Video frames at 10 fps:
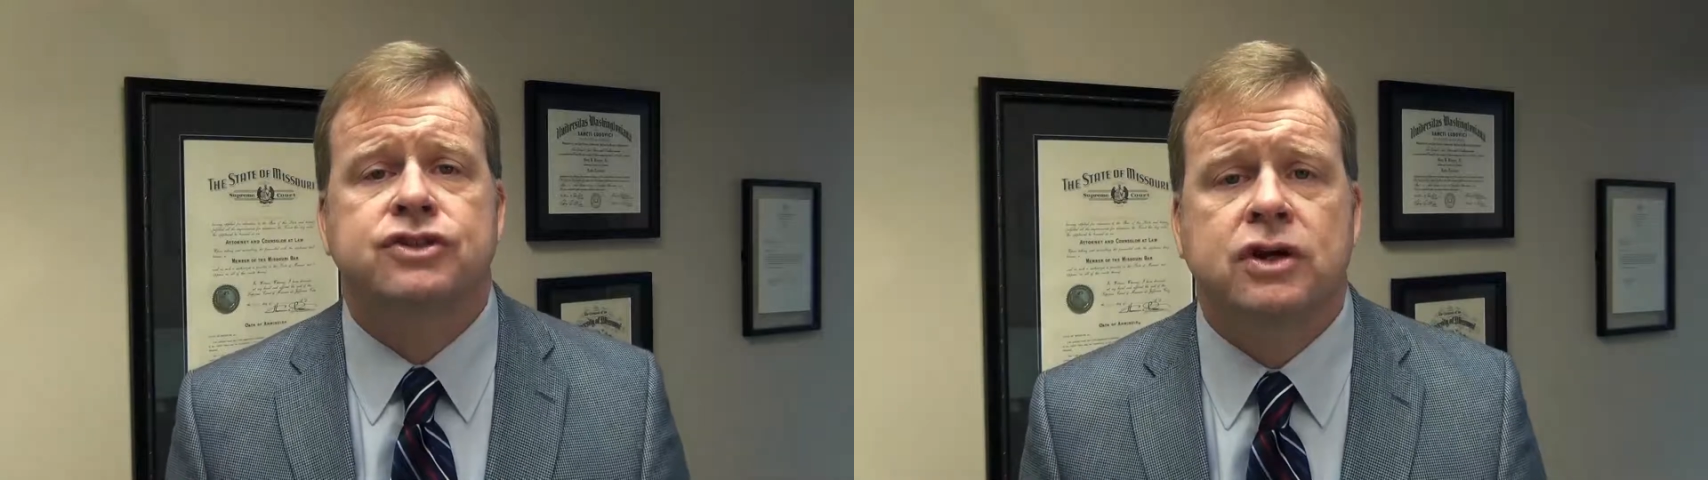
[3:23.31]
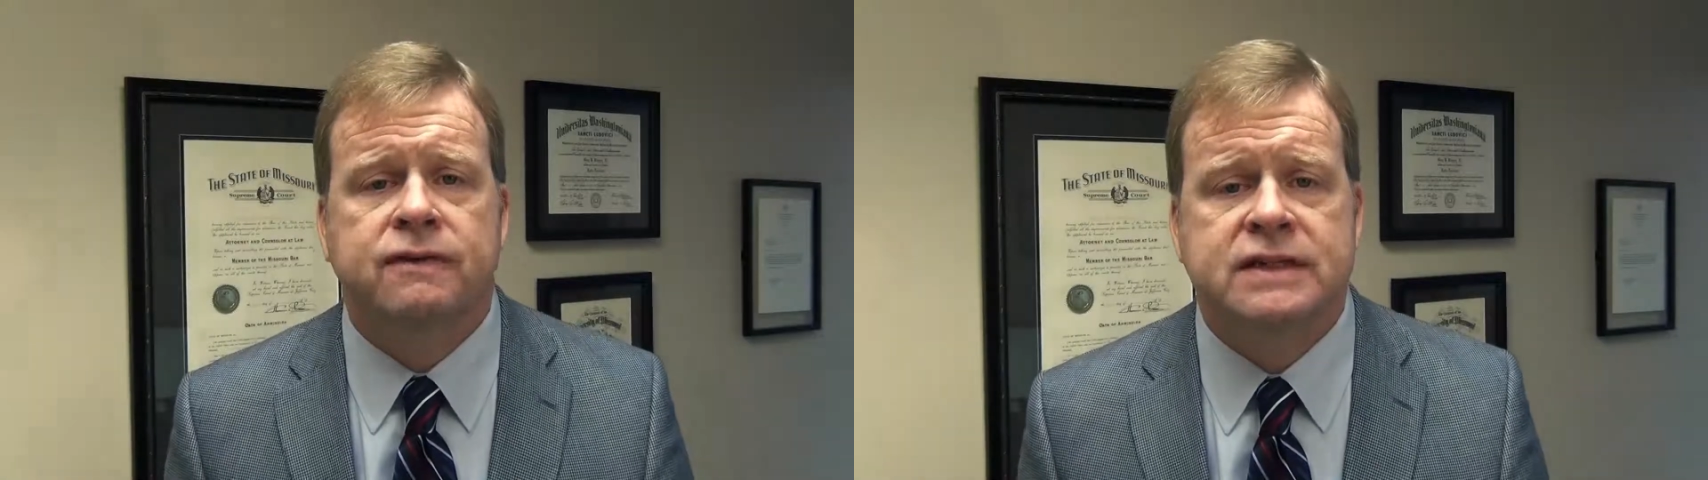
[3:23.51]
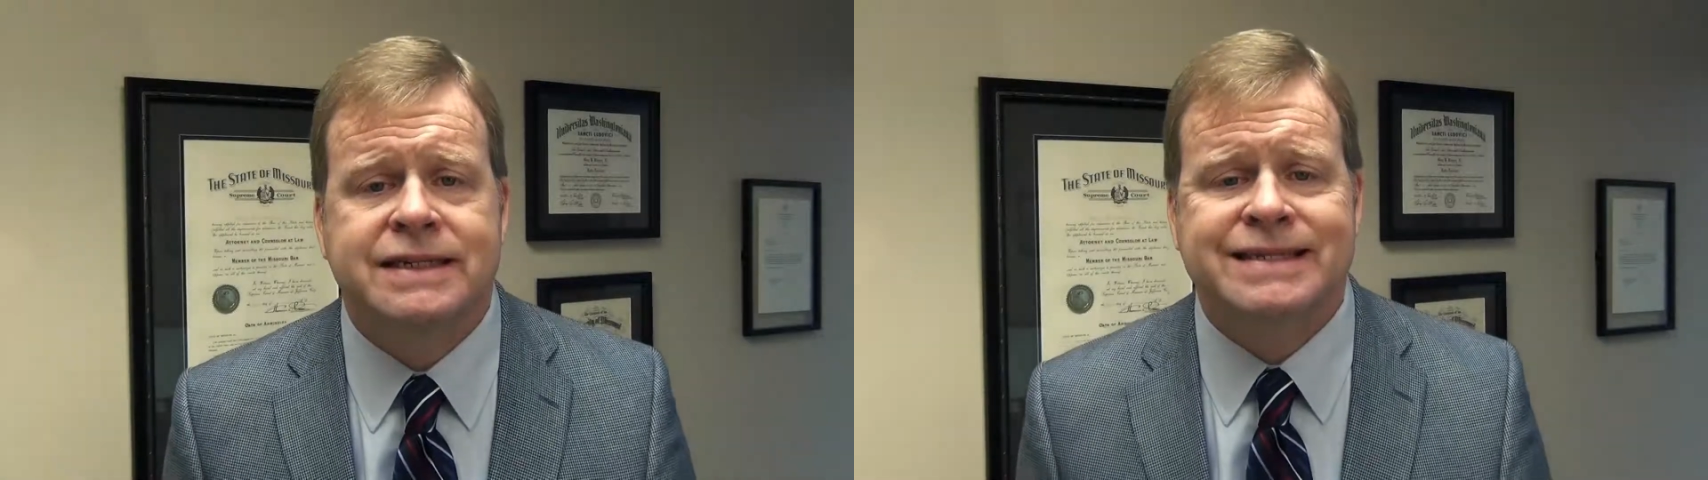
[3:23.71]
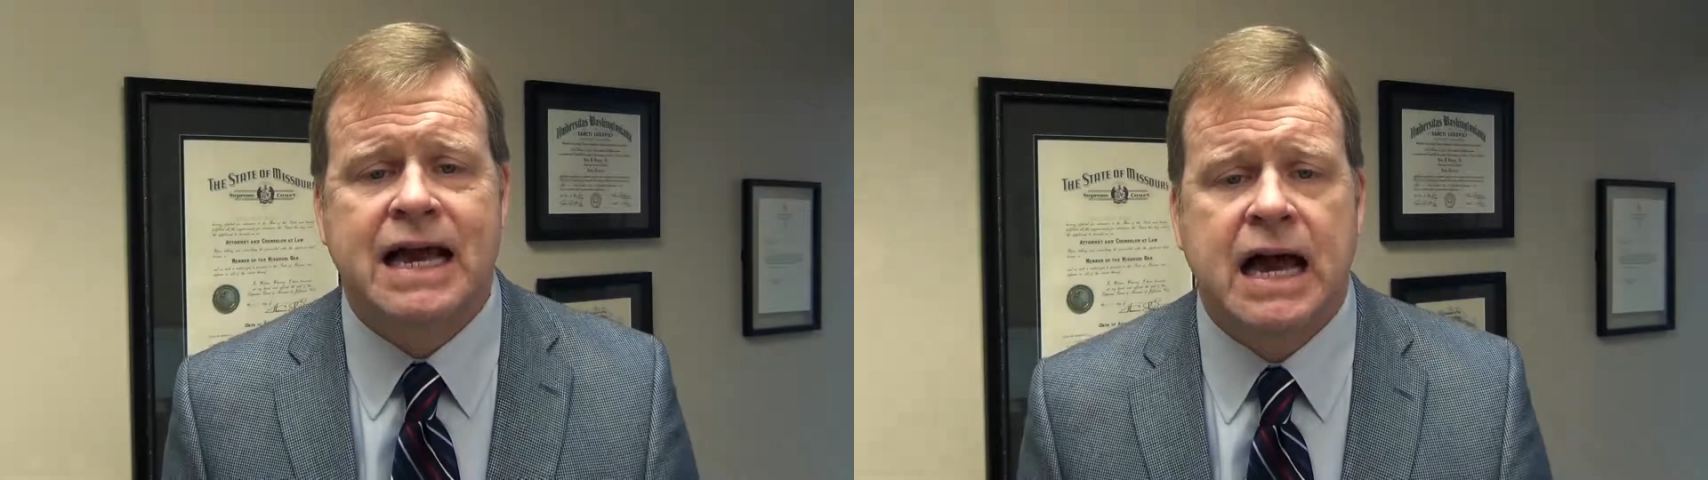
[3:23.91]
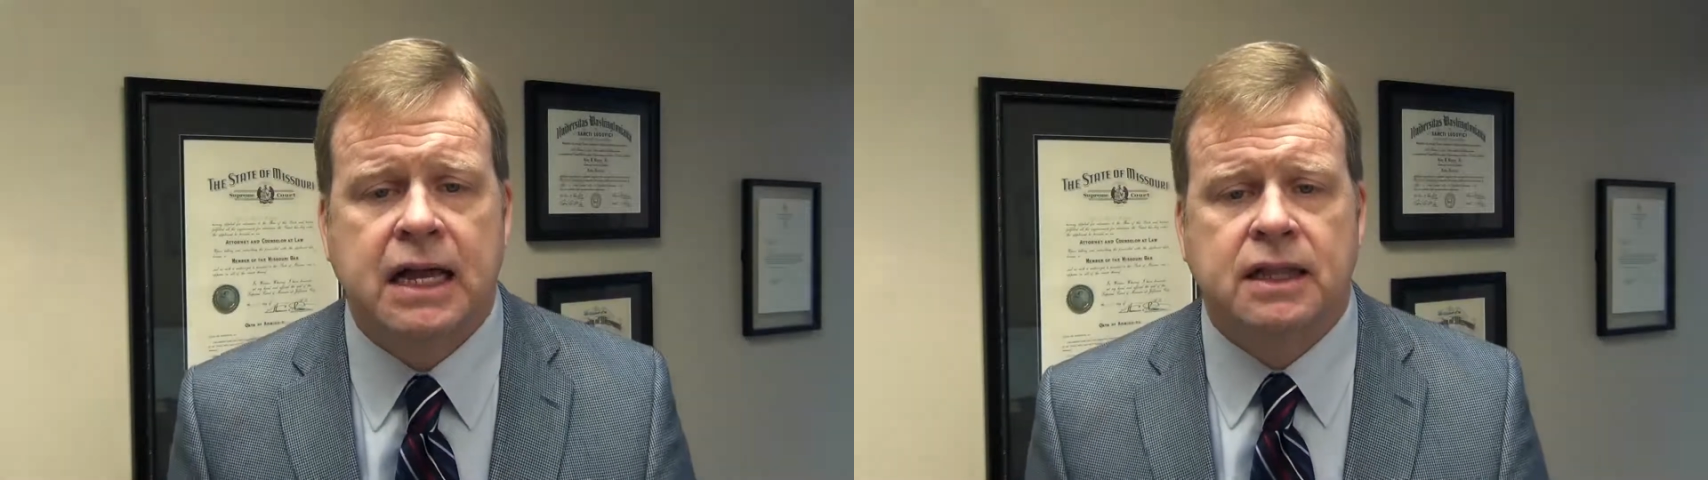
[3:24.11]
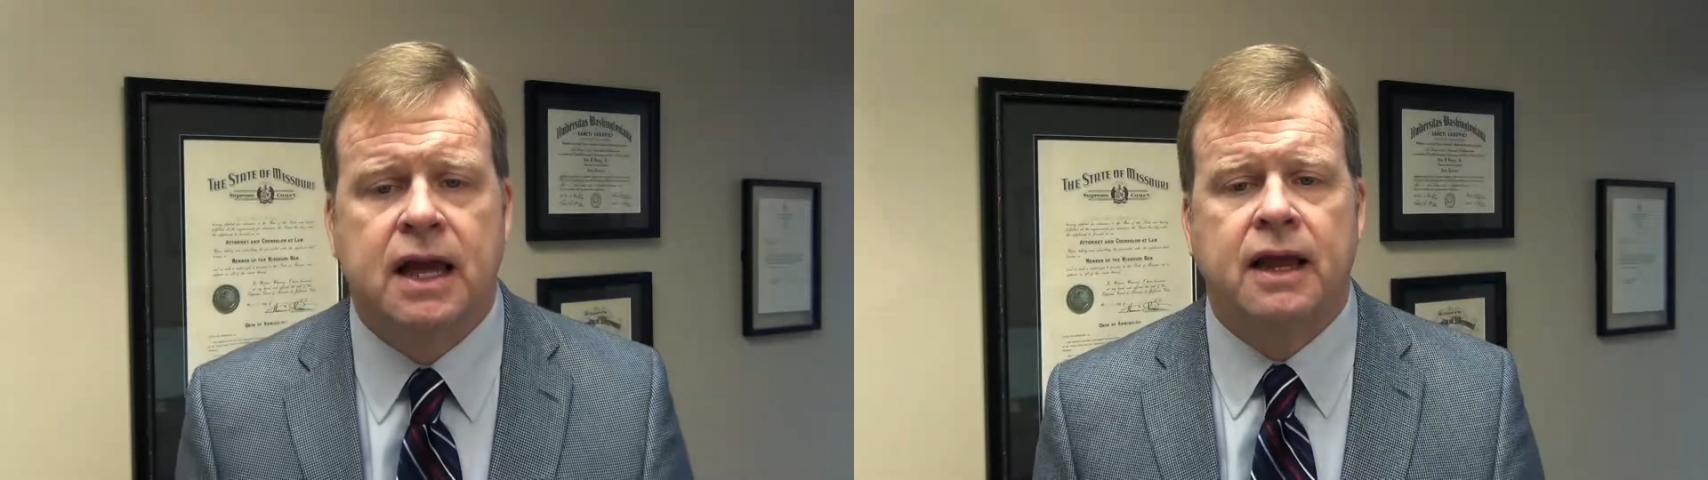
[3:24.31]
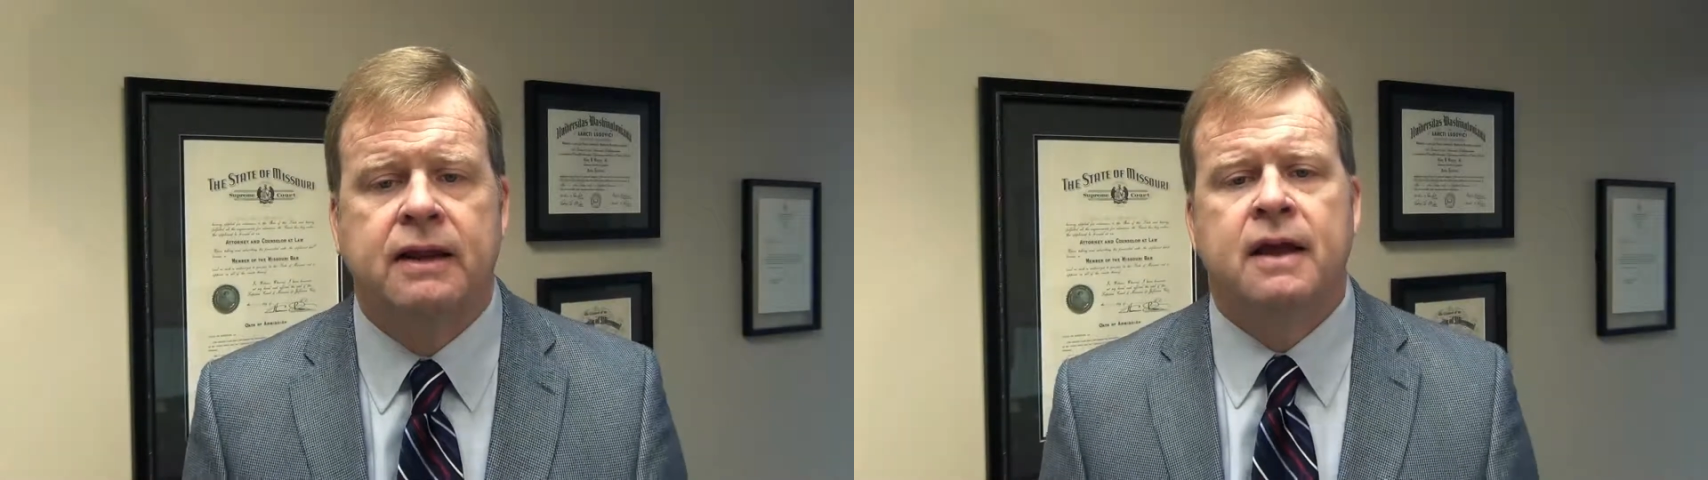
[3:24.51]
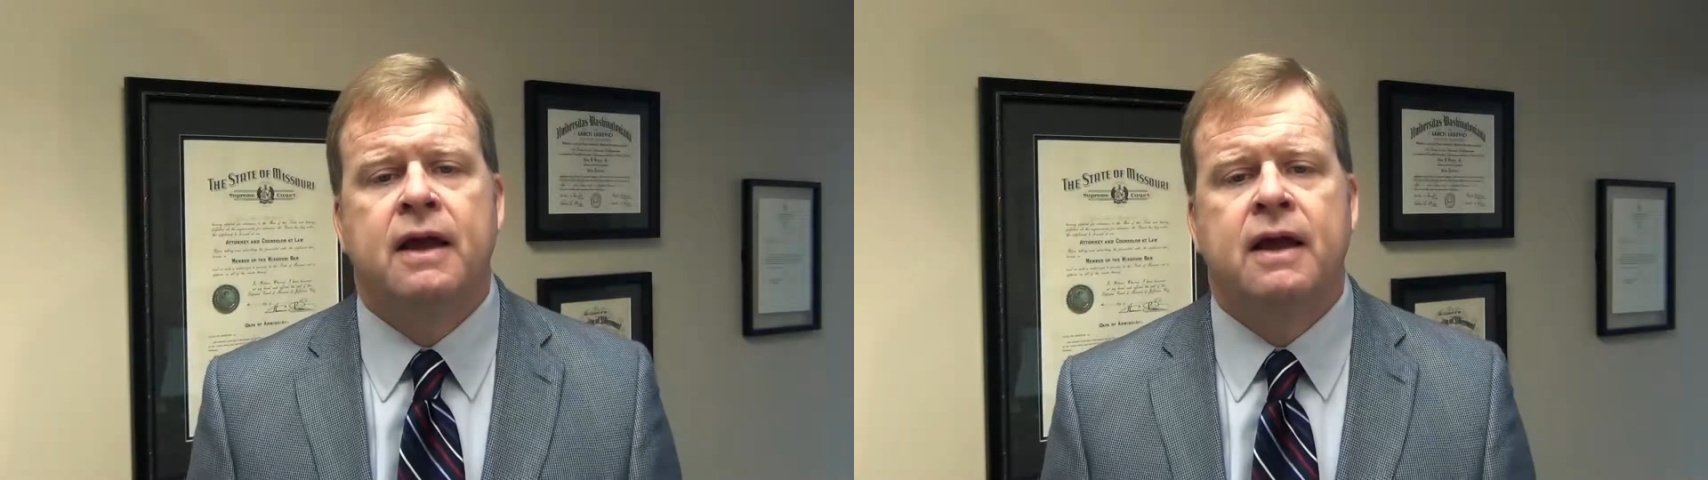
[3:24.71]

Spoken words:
Services Hotline.